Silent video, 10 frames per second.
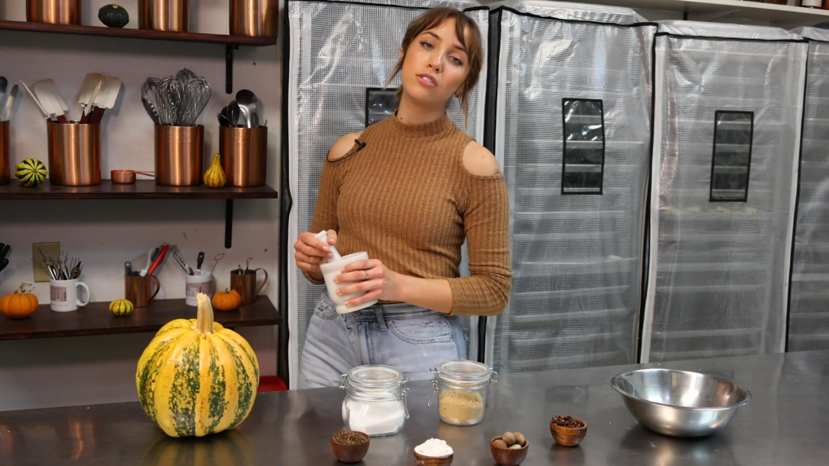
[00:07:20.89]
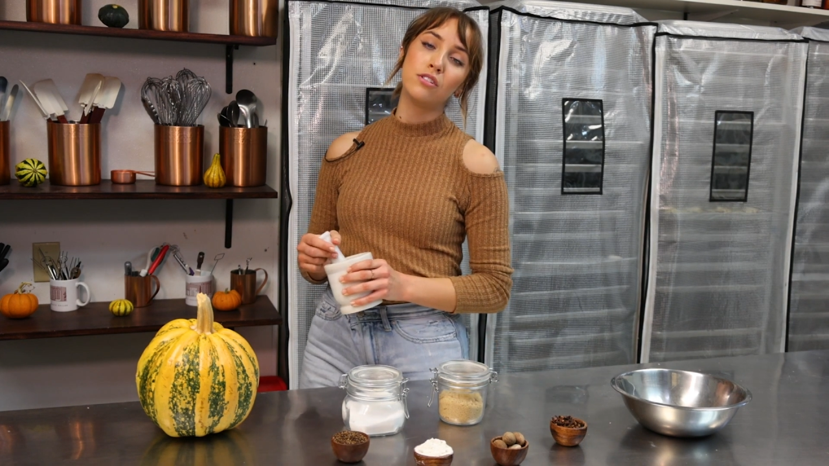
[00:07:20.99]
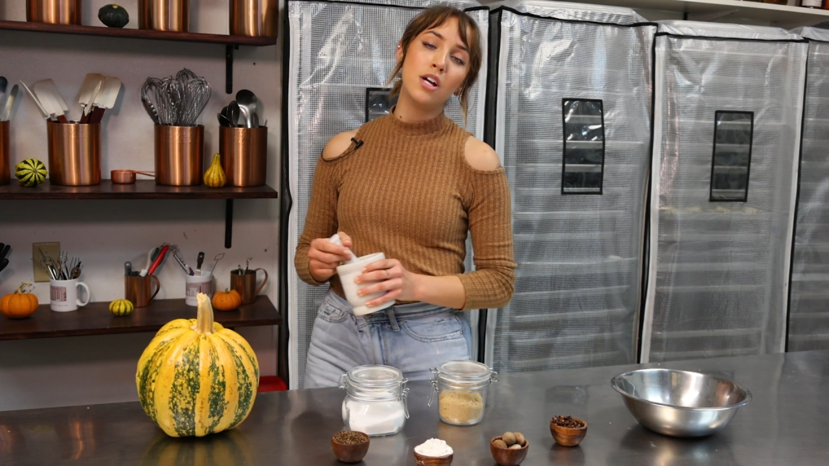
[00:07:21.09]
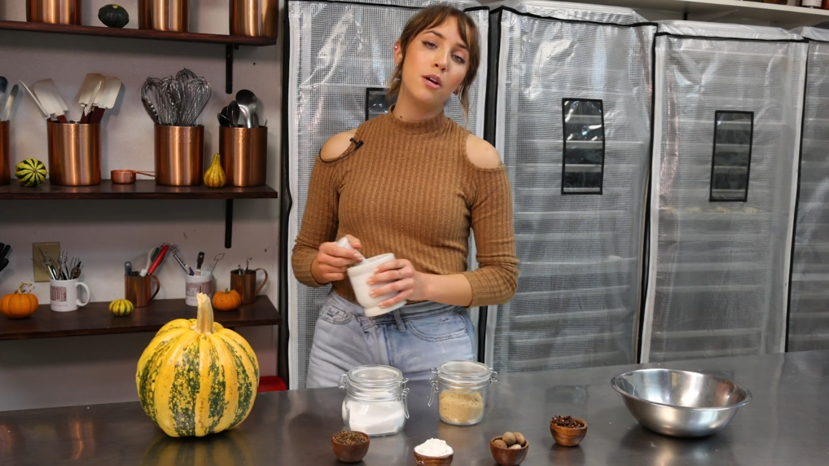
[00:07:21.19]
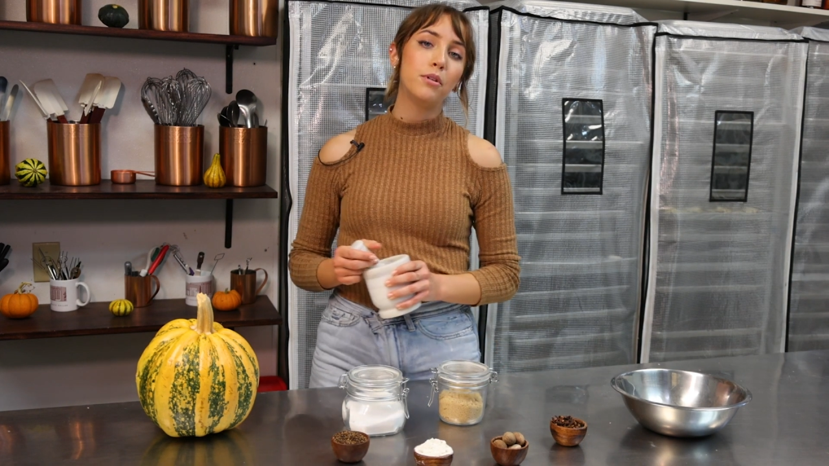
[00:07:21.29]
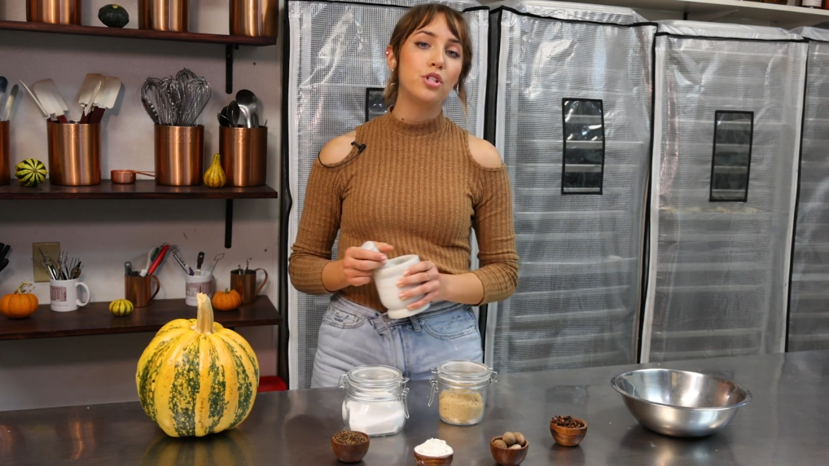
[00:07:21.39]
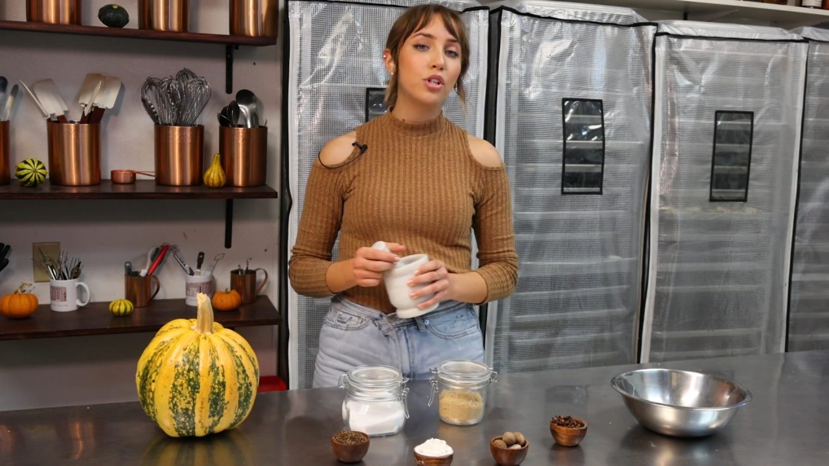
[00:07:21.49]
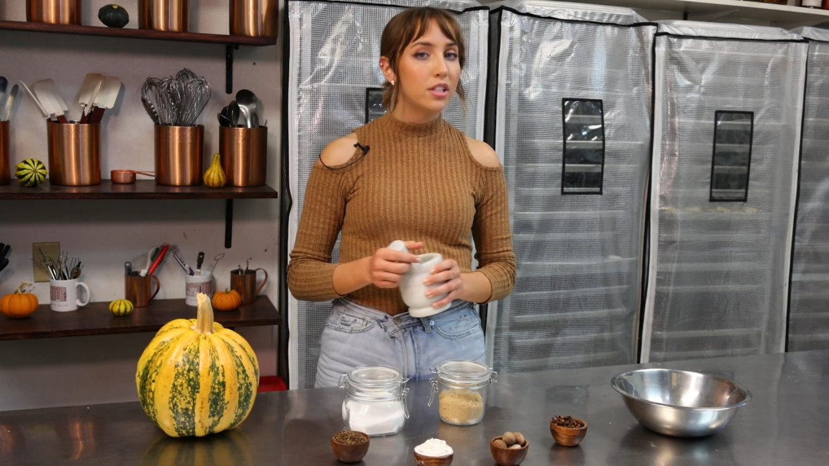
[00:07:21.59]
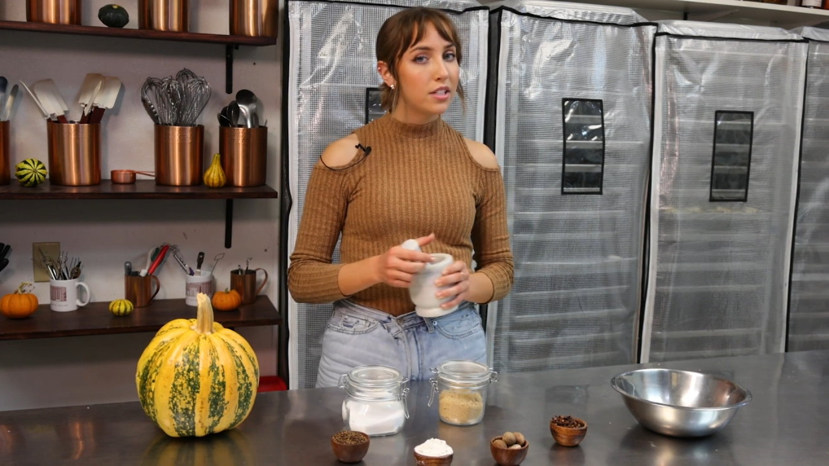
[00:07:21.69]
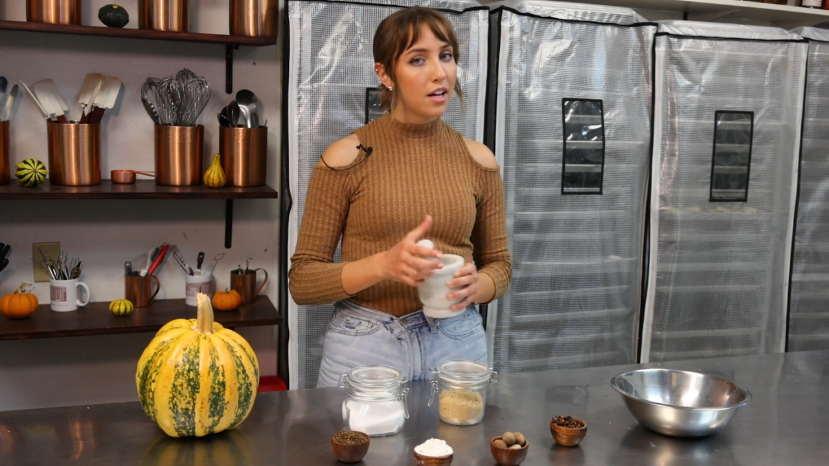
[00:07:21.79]
but you can
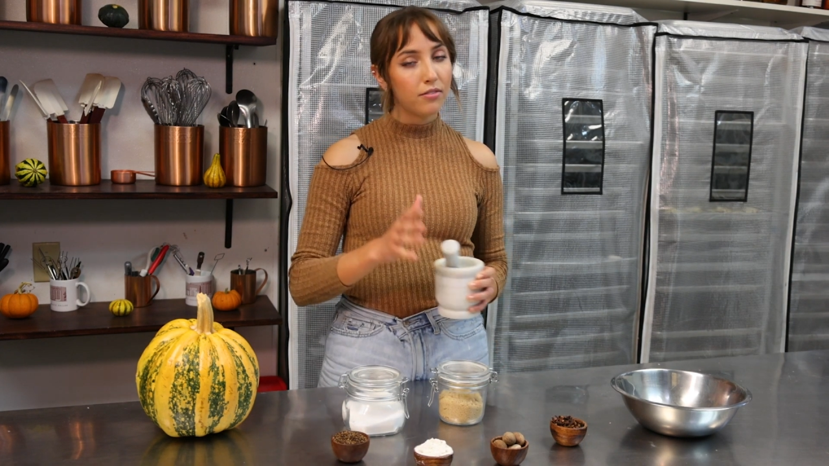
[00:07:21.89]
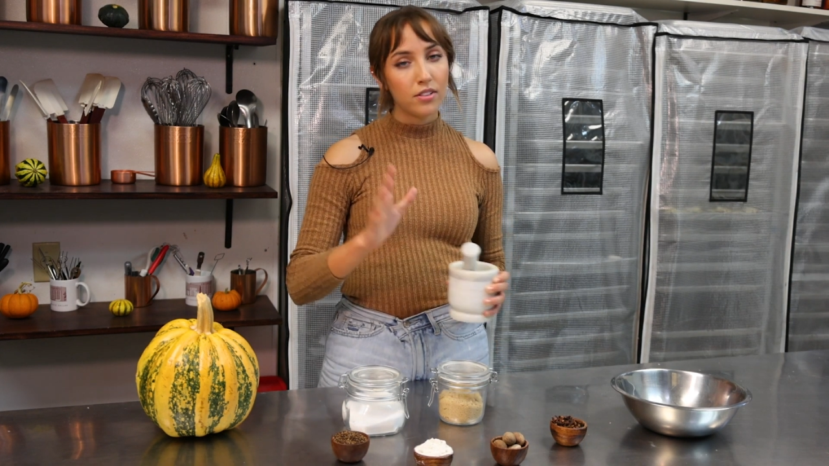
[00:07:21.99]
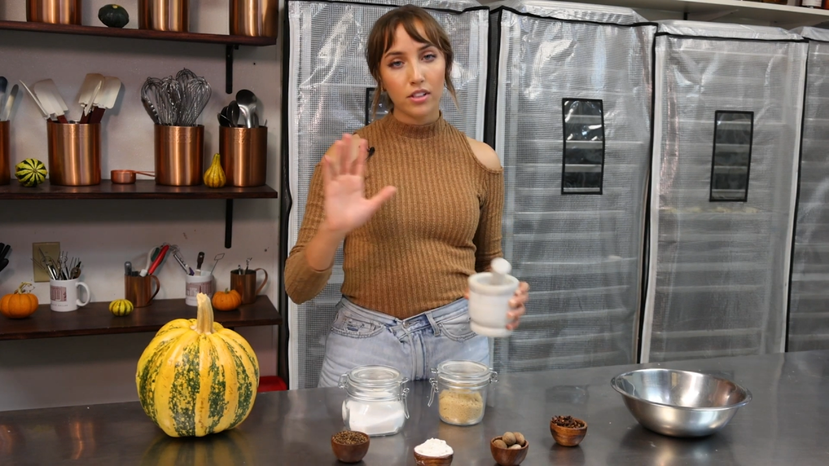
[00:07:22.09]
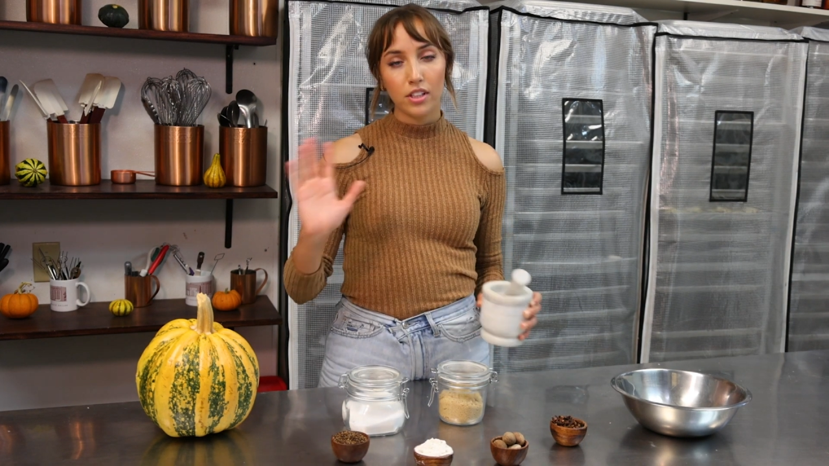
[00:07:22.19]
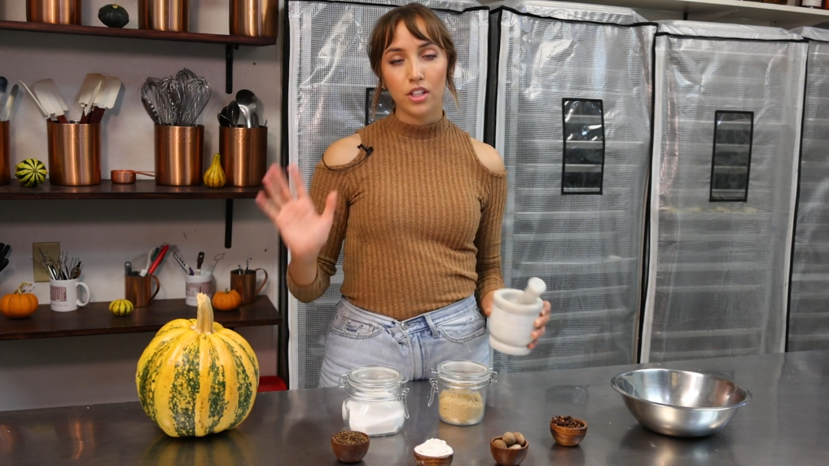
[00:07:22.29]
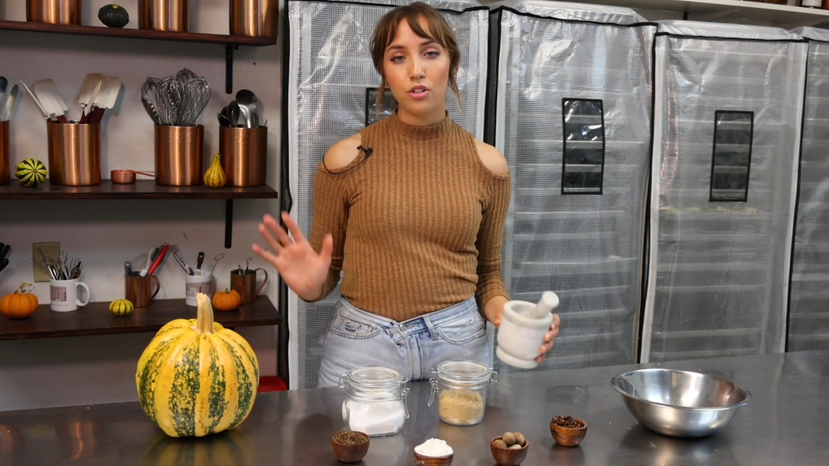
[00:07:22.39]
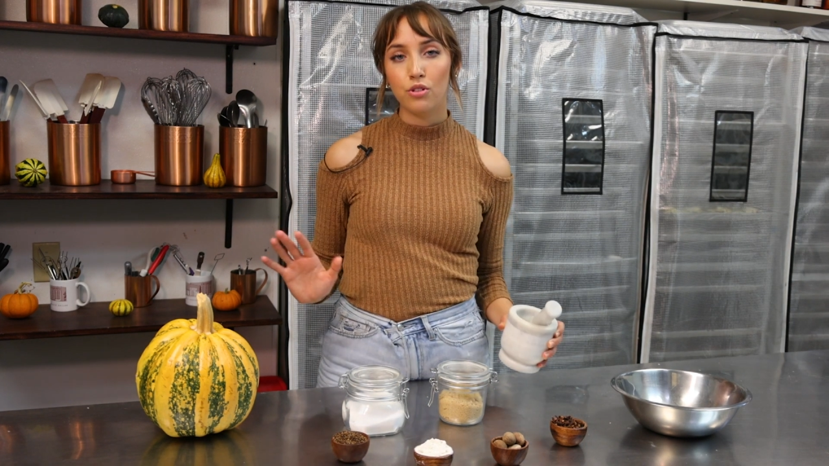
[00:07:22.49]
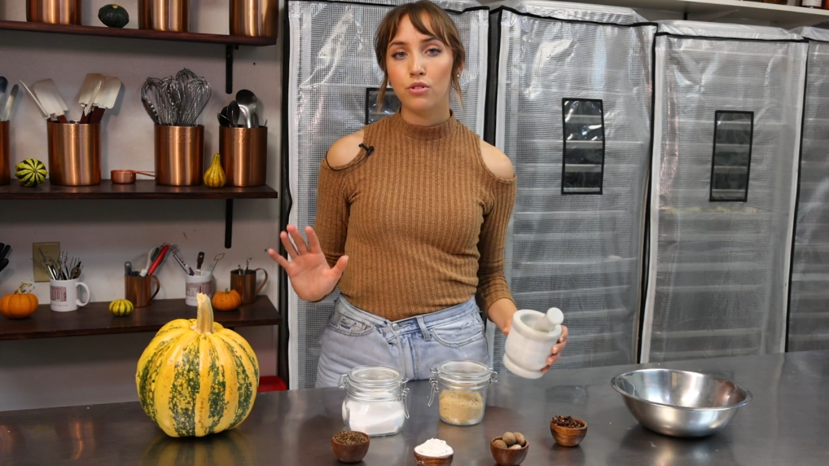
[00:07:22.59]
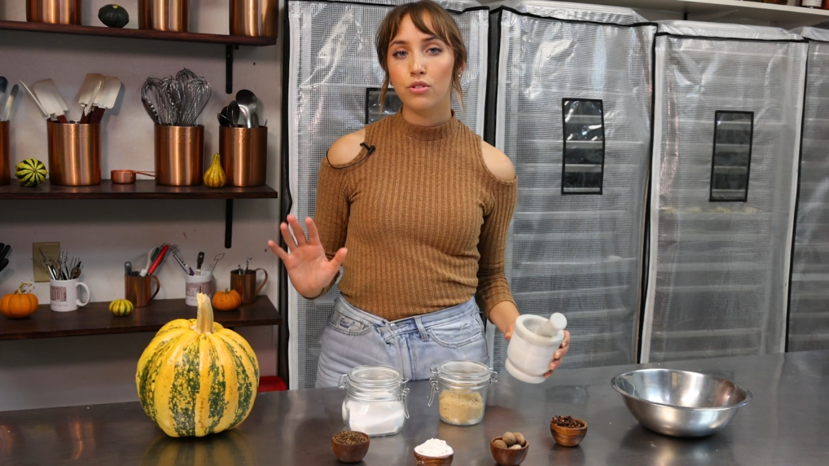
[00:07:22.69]
definitely use